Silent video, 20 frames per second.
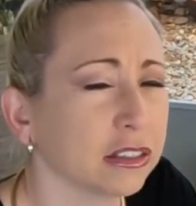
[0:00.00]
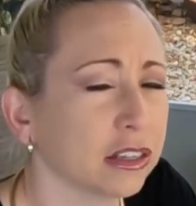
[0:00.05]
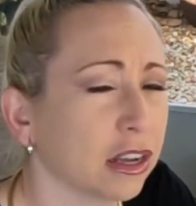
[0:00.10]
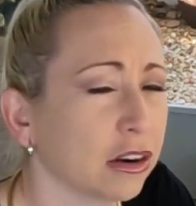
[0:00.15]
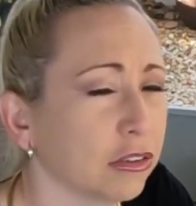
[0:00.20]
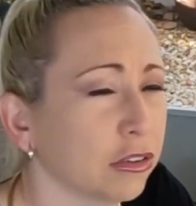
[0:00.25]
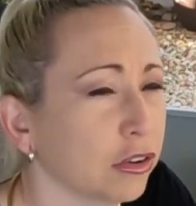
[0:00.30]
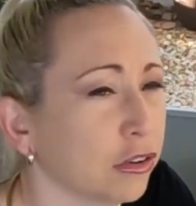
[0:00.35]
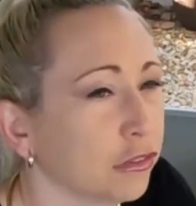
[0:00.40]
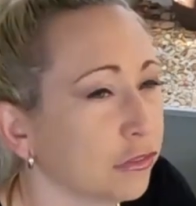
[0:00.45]
I
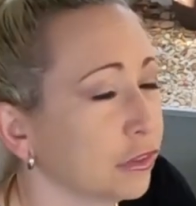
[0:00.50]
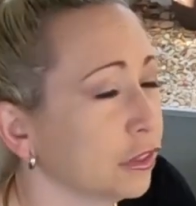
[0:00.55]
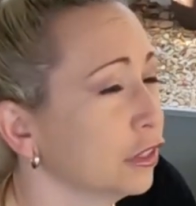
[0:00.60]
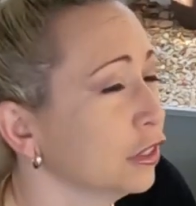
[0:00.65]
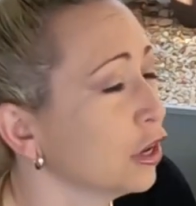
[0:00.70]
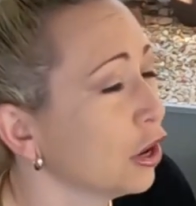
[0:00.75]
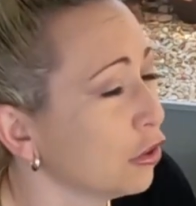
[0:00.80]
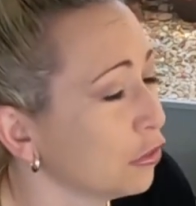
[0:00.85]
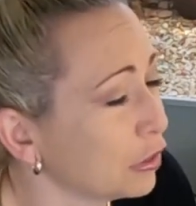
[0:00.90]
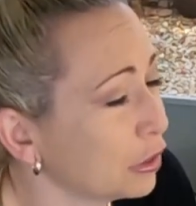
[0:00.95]
don't know
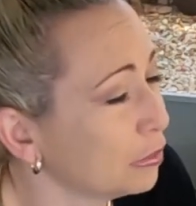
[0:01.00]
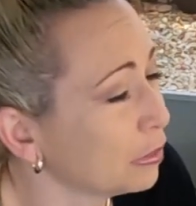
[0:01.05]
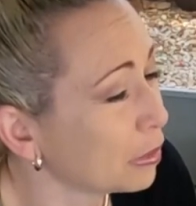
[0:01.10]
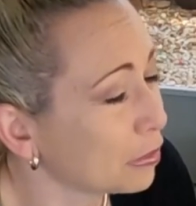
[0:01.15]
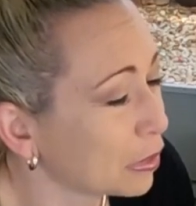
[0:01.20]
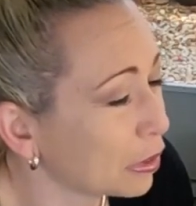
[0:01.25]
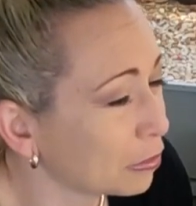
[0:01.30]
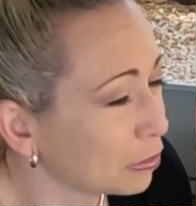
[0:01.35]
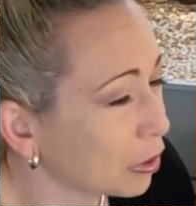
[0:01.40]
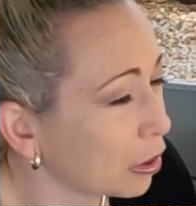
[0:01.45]
if y'all
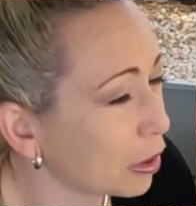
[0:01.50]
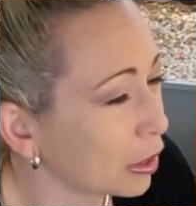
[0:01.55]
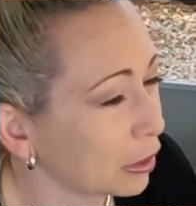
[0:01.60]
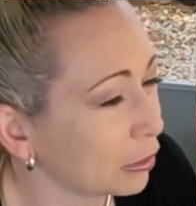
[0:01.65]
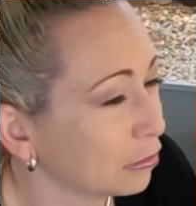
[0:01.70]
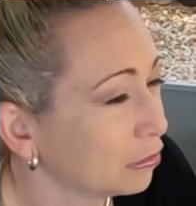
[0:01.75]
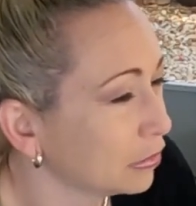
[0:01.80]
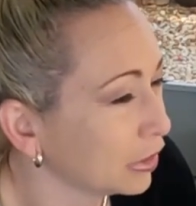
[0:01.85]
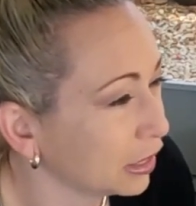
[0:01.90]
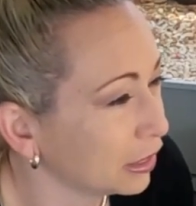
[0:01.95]
remember, I'm
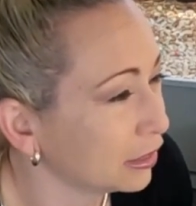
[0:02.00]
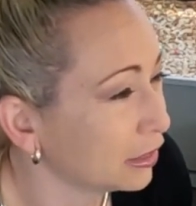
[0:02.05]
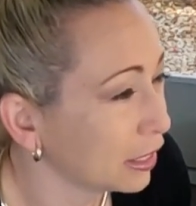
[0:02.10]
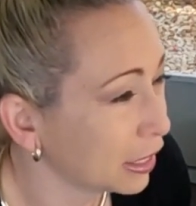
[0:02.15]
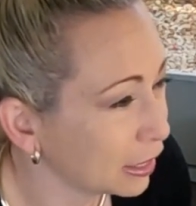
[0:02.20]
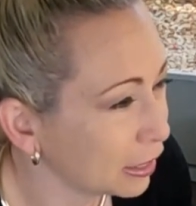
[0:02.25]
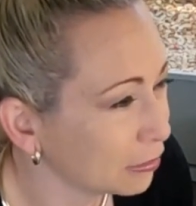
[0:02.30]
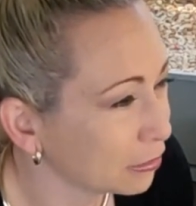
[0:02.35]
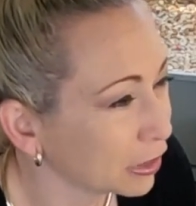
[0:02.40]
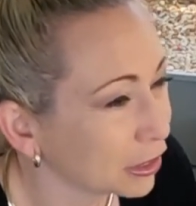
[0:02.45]
probably like
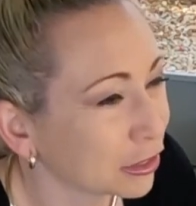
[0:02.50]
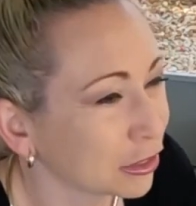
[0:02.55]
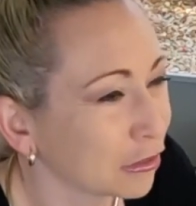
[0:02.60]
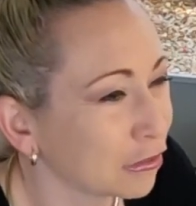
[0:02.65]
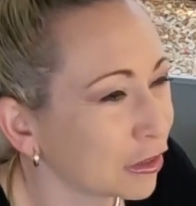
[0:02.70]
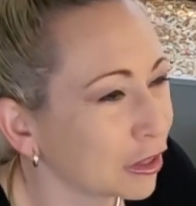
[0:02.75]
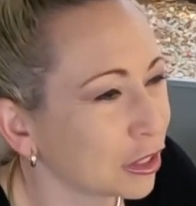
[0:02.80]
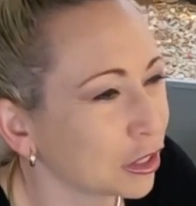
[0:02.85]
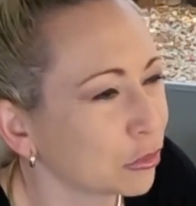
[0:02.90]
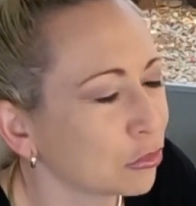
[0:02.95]
dating
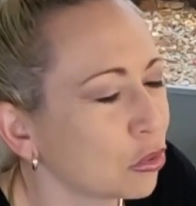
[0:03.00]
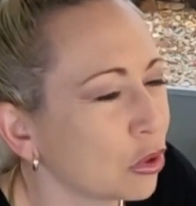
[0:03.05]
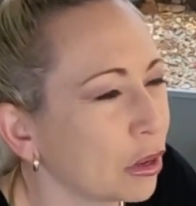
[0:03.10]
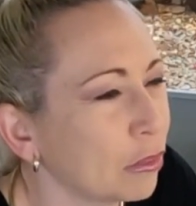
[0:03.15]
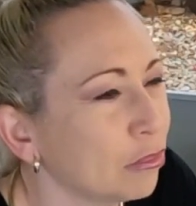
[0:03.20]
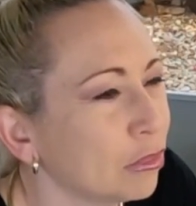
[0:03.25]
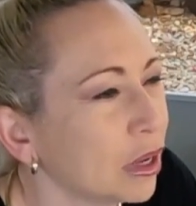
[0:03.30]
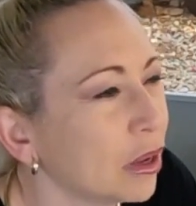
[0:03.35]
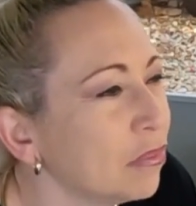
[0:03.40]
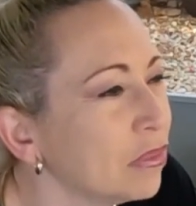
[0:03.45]
myself at this
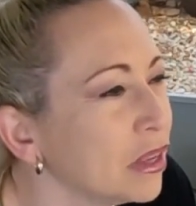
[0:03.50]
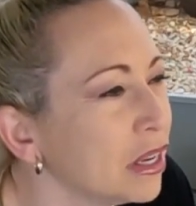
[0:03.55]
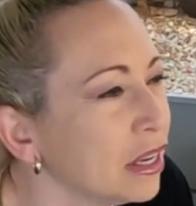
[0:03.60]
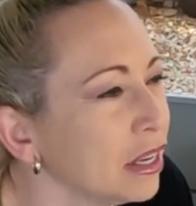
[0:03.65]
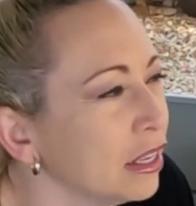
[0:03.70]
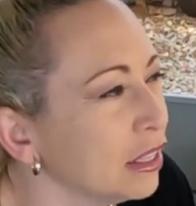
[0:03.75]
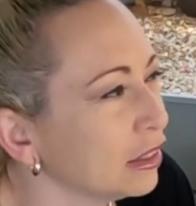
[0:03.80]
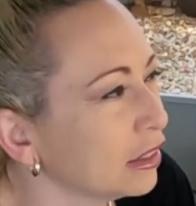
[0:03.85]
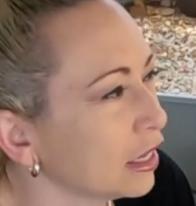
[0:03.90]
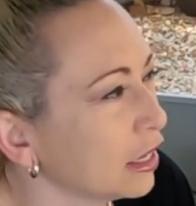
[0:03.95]
point, but
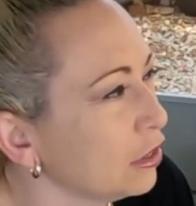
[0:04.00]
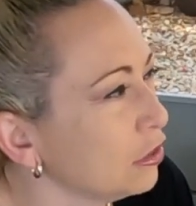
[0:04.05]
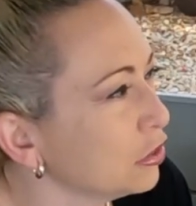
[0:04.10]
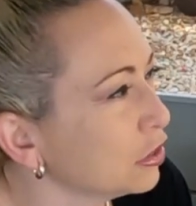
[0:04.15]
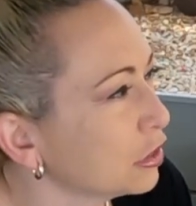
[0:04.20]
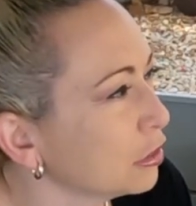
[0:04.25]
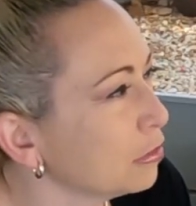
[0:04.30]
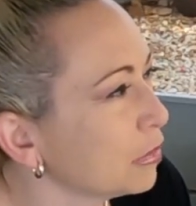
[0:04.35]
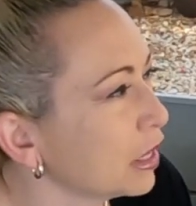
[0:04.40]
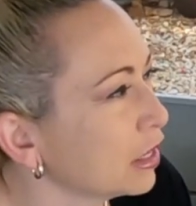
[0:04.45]
they
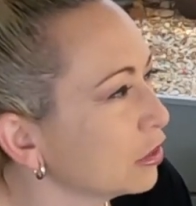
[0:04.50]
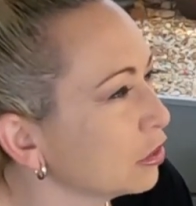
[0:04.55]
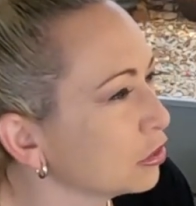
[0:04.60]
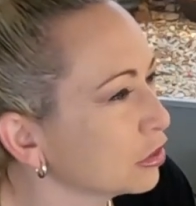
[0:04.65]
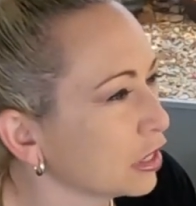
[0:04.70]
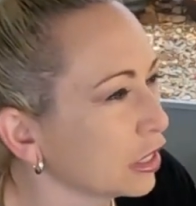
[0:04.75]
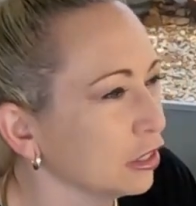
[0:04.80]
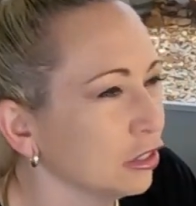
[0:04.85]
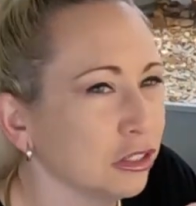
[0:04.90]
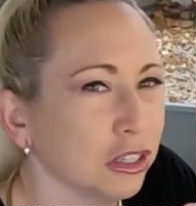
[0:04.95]
used to make
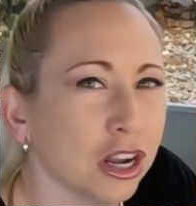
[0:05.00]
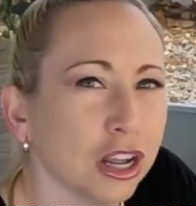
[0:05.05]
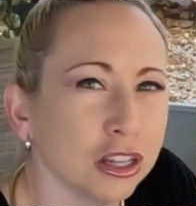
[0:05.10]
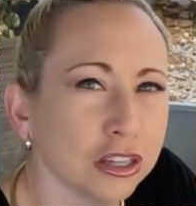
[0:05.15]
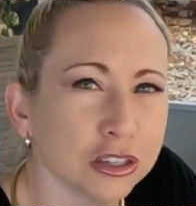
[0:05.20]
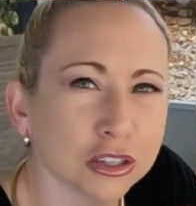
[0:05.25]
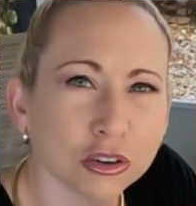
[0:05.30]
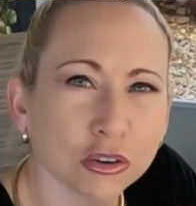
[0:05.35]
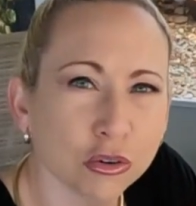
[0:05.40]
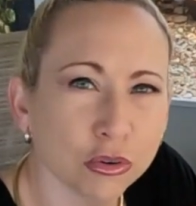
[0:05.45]
those like
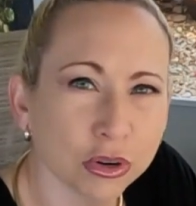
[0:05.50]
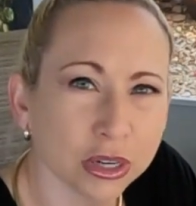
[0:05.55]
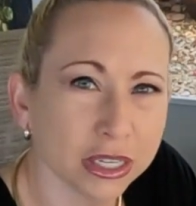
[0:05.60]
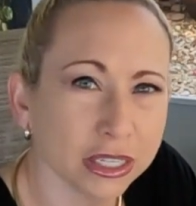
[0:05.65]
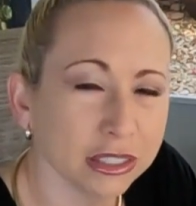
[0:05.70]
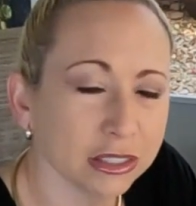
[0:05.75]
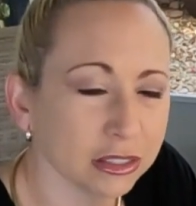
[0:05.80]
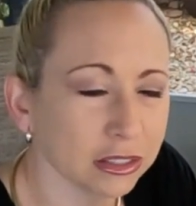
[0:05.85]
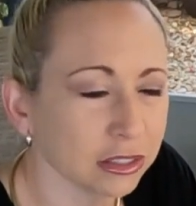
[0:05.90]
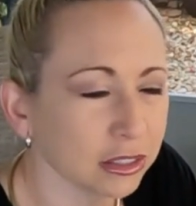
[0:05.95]
dollar
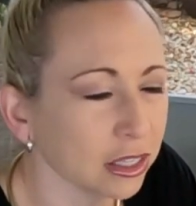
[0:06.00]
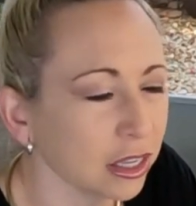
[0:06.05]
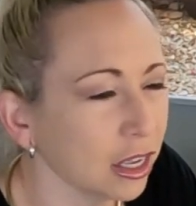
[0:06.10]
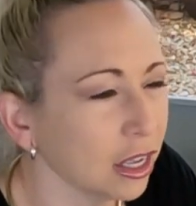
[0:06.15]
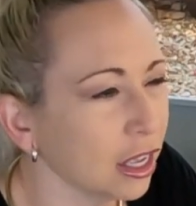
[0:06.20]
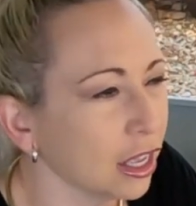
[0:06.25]
coins.